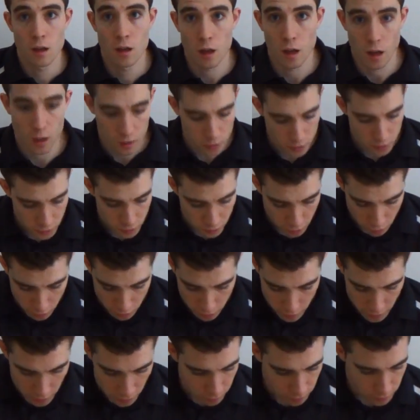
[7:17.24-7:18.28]
I'll just show
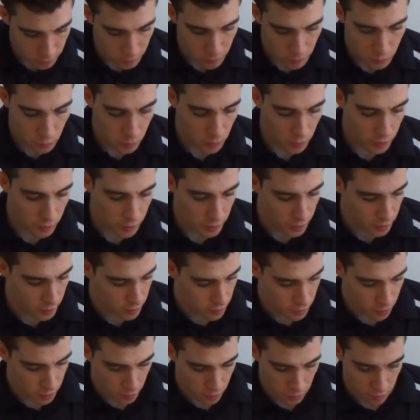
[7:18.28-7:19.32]
you the difference between
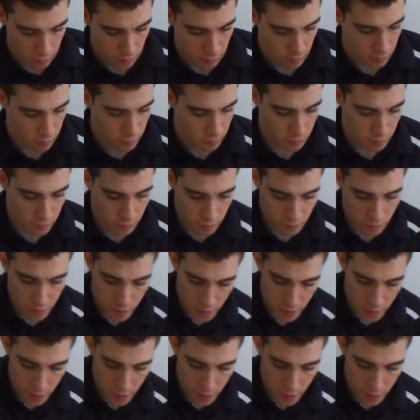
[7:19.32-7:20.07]
these two. So